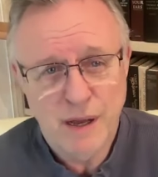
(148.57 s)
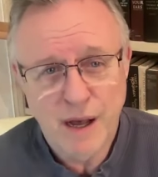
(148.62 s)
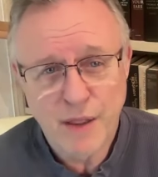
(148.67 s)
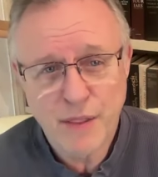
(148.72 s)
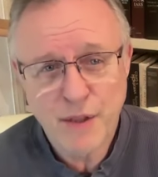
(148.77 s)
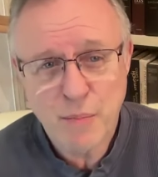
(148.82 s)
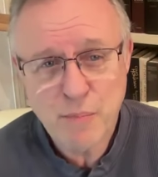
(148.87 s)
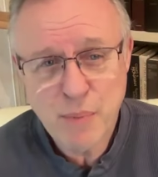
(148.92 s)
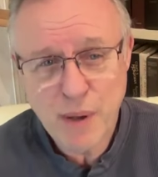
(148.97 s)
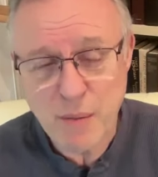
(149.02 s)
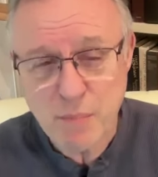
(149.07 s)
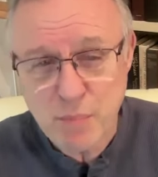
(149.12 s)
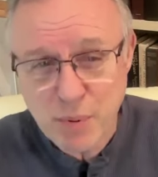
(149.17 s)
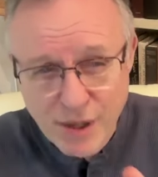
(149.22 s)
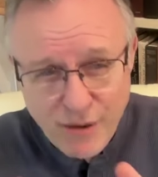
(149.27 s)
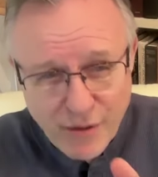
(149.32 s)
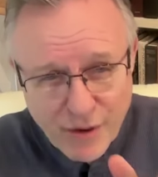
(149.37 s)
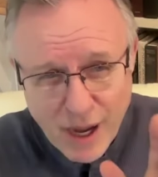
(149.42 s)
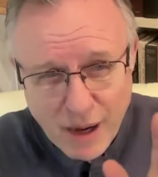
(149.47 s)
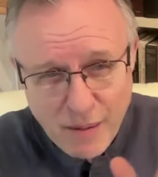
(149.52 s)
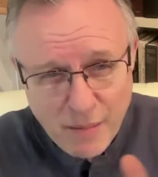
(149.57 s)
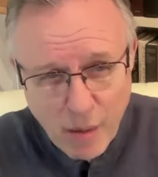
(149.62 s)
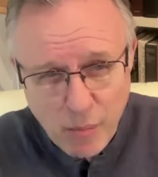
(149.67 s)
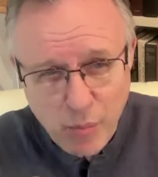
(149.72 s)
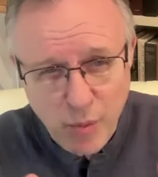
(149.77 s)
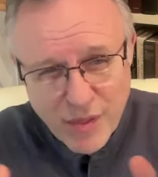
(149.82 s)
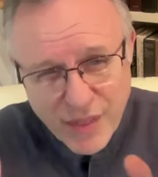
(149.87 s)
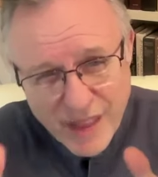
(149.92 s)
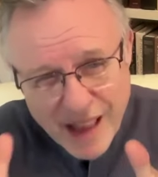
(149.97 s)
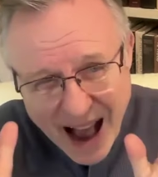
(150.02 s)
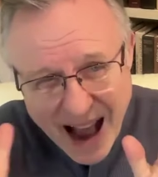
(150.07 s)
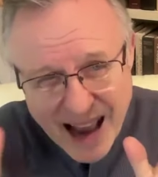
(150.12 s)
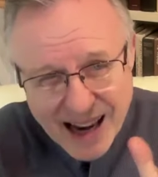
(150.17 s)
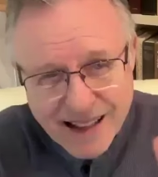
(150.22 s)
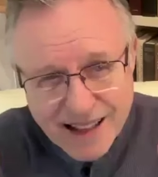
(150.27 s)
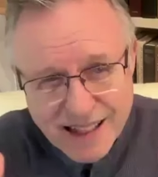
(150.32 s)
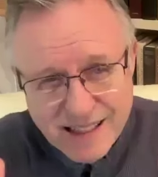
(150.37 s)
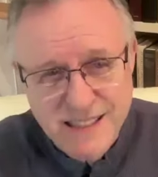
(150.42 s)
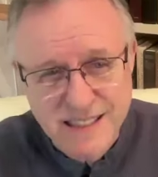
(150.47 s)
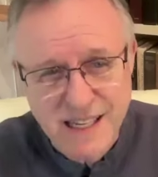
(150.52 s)
Other people have come up with kind
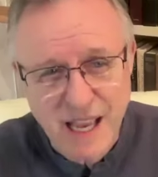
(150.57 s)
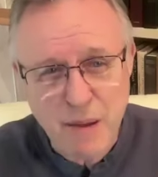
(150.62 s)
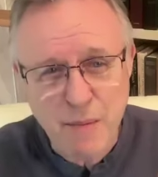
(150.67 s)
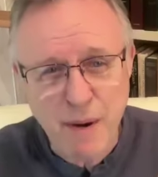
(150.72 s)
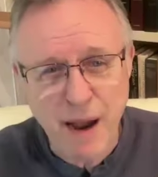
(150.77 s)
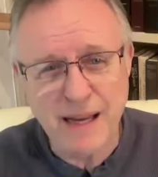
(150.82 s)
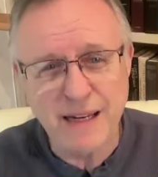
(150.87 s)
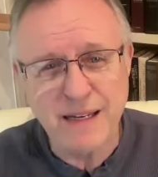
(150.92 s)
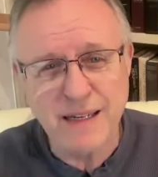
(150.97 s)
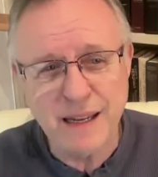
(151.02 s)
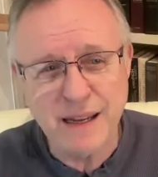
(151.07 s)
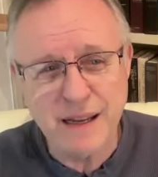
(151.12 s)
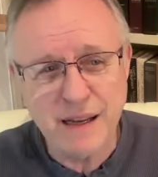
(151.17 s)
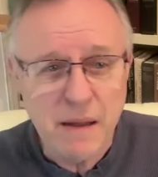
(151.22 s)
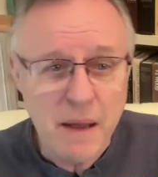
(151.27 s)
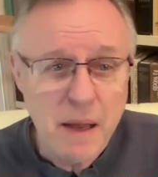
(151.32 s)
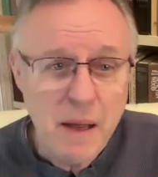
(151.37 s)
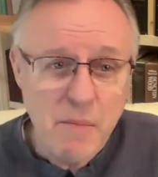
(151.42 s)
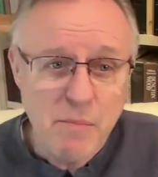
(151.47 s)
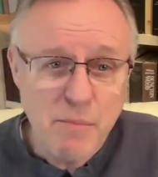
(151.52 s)
of the same idea,